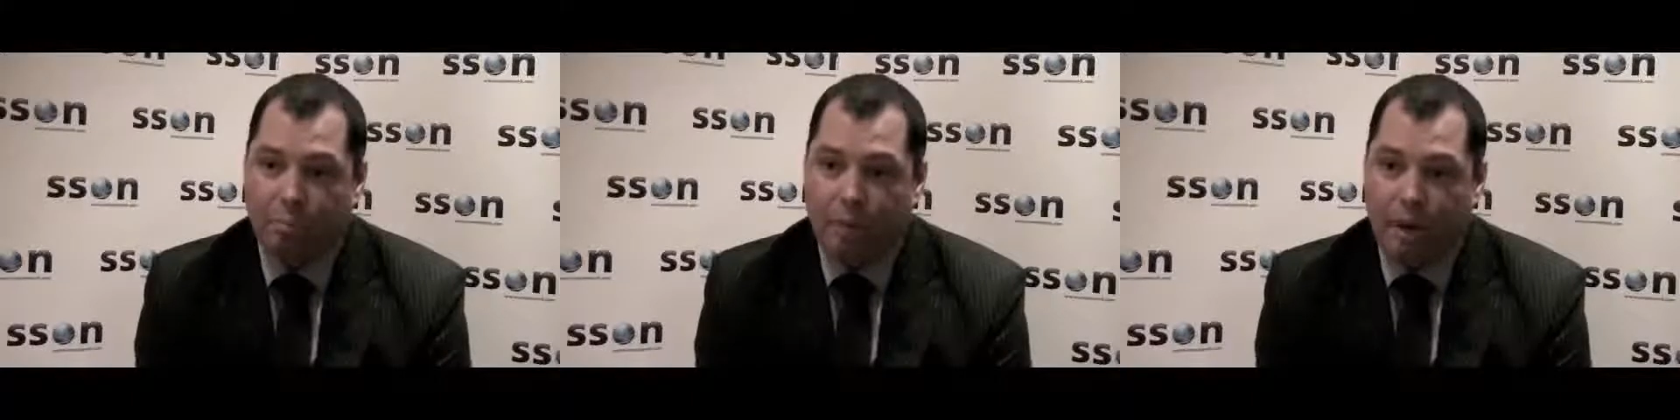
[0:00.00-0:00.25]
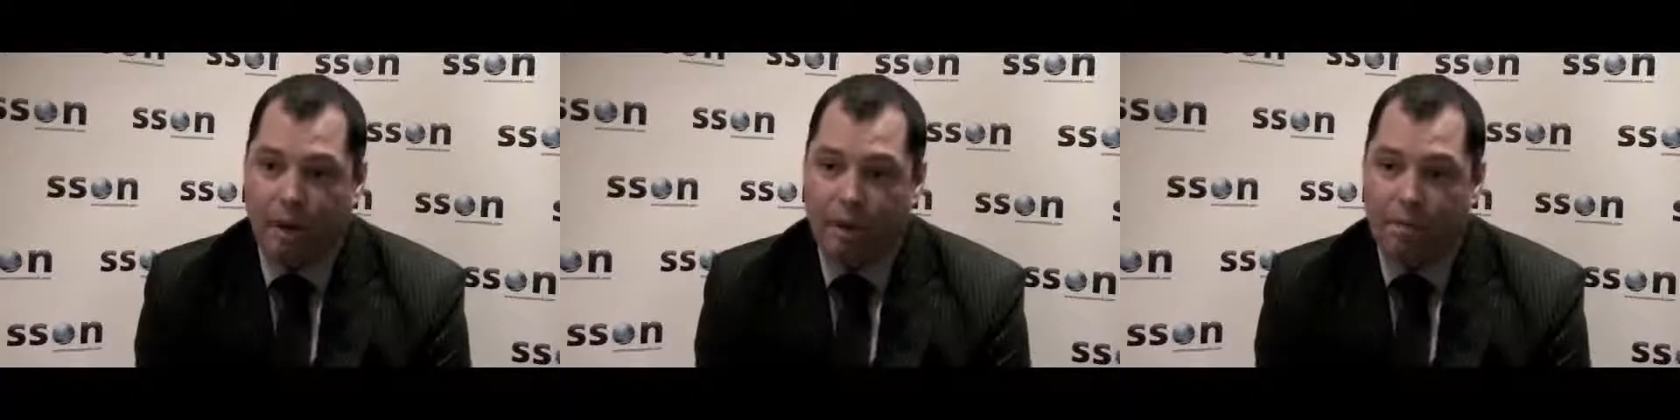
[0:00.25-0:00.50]

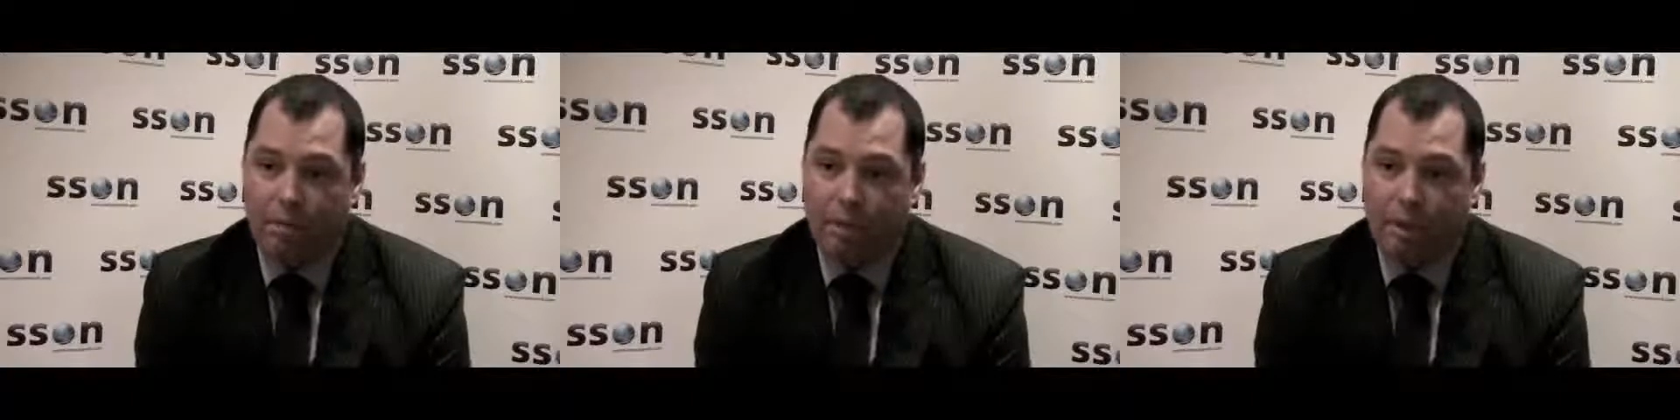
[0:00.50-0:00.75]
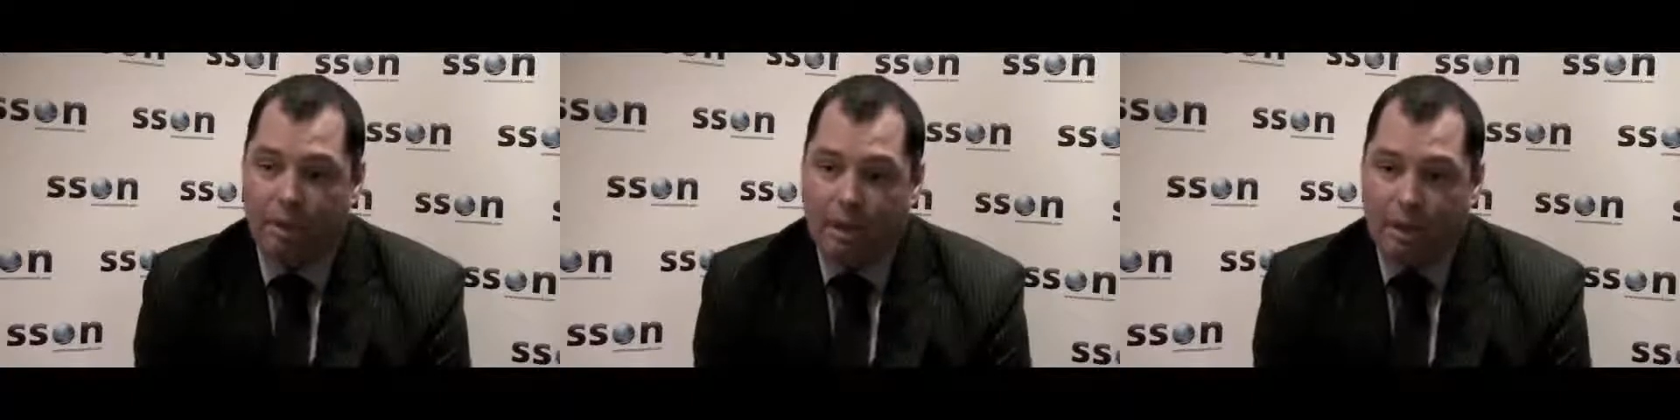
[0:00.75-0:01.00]

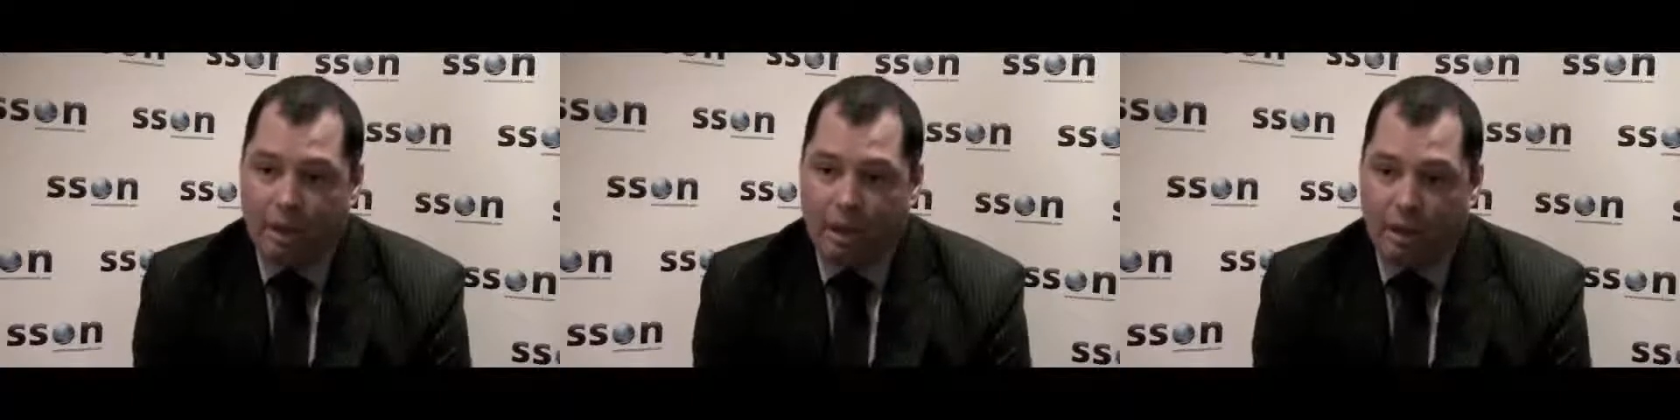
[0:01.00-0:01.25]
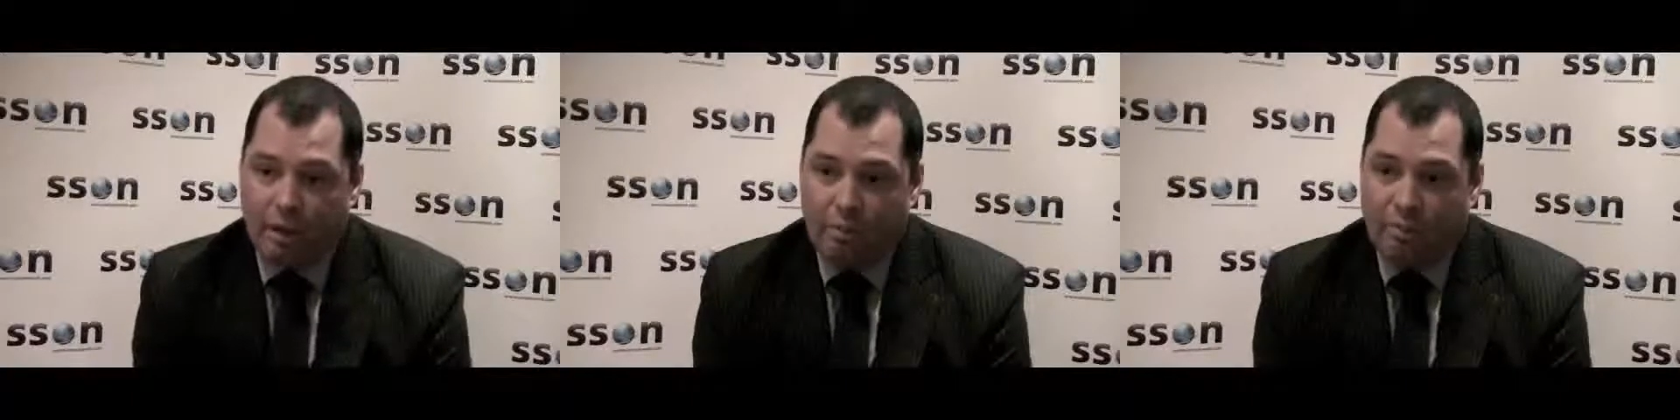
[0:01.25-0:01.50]

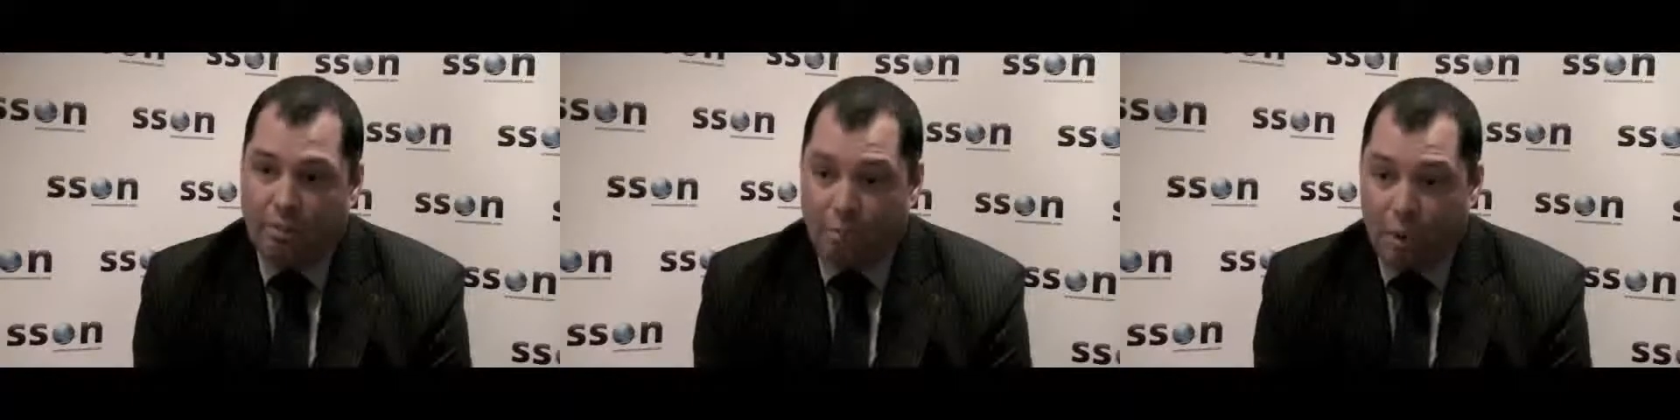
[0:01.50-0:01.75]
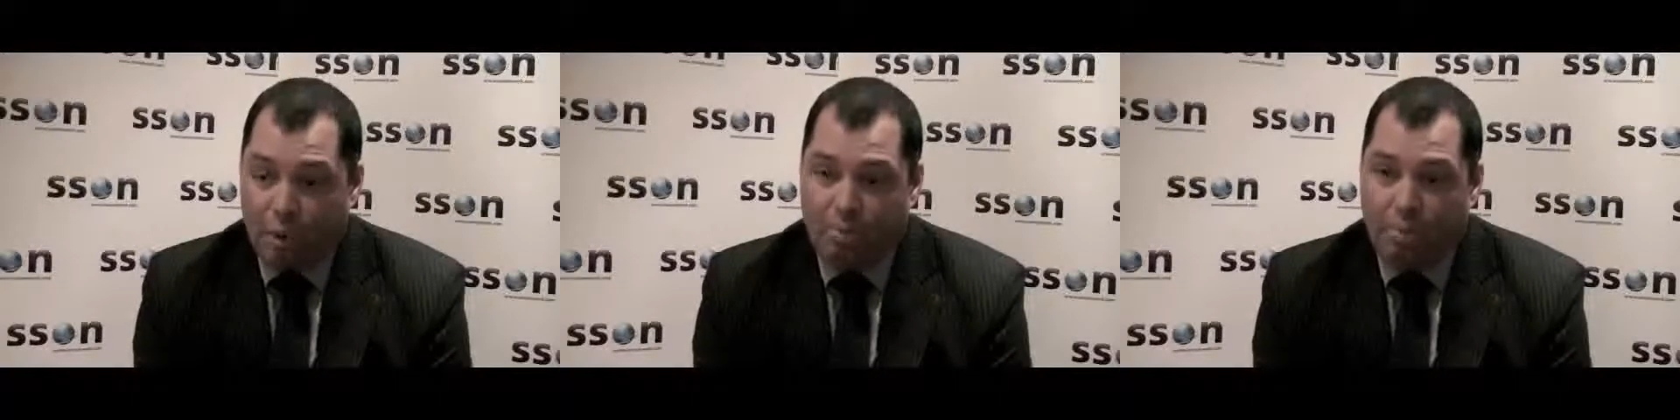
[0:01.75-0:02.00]

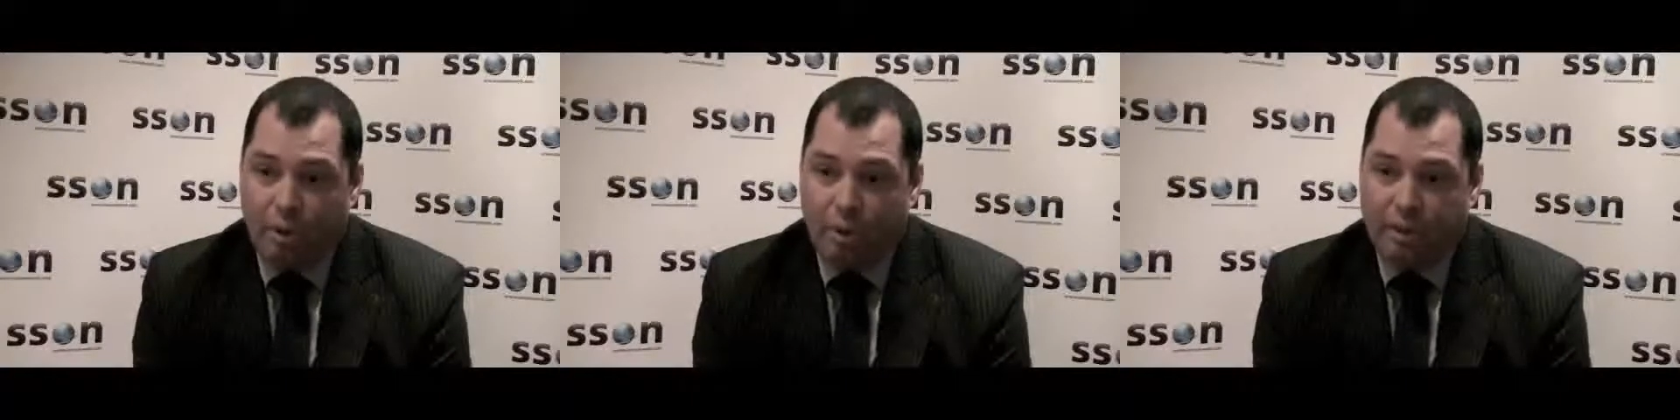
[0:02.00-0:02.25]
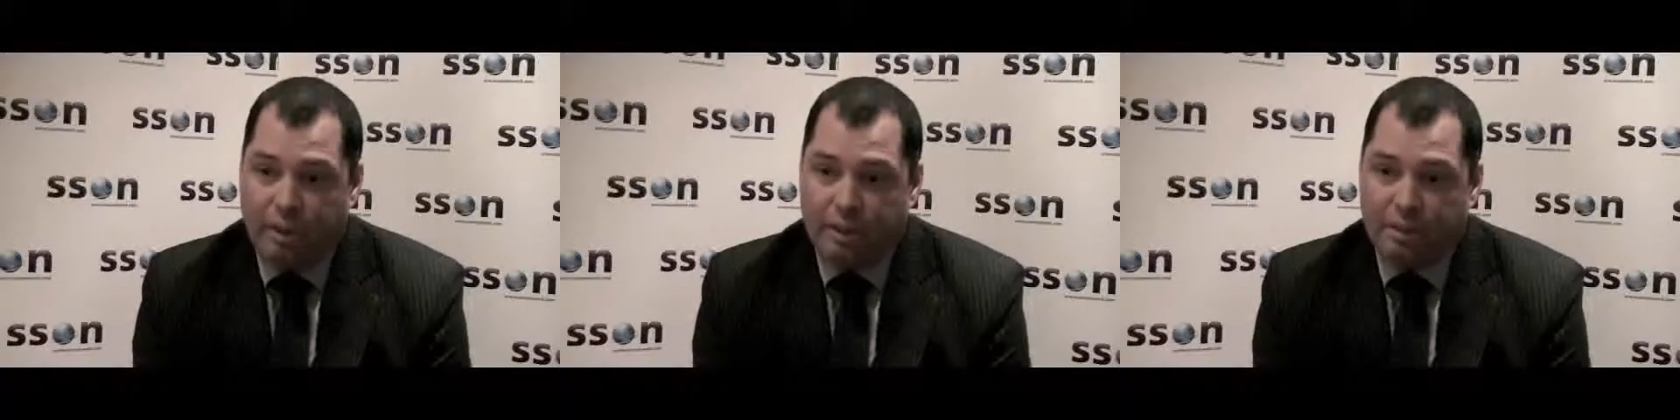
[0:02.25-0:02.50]
both
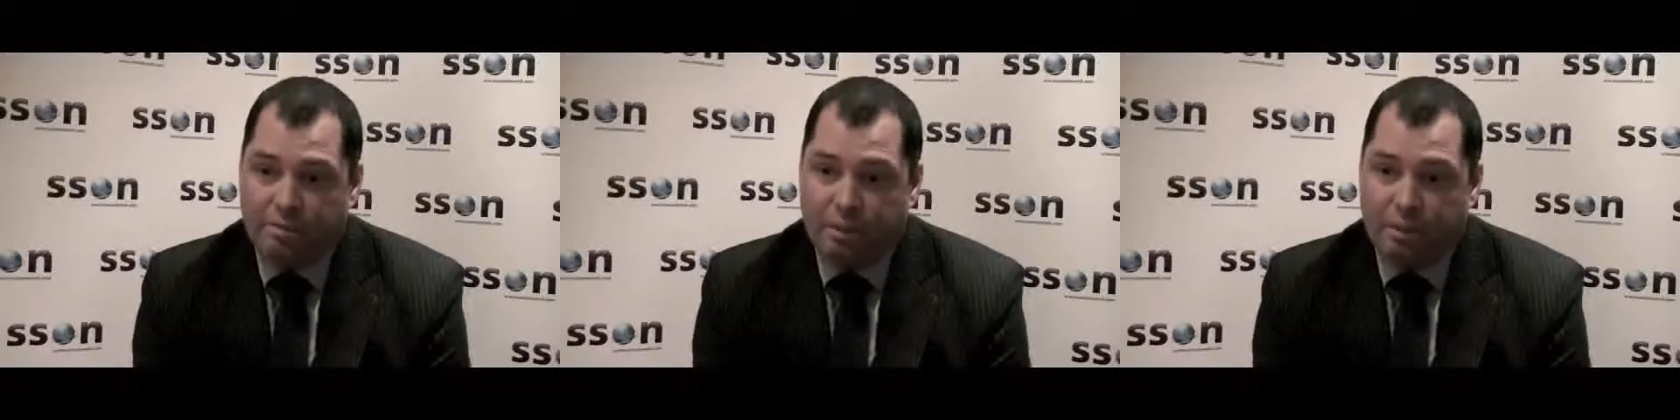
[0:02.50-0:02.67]
projects,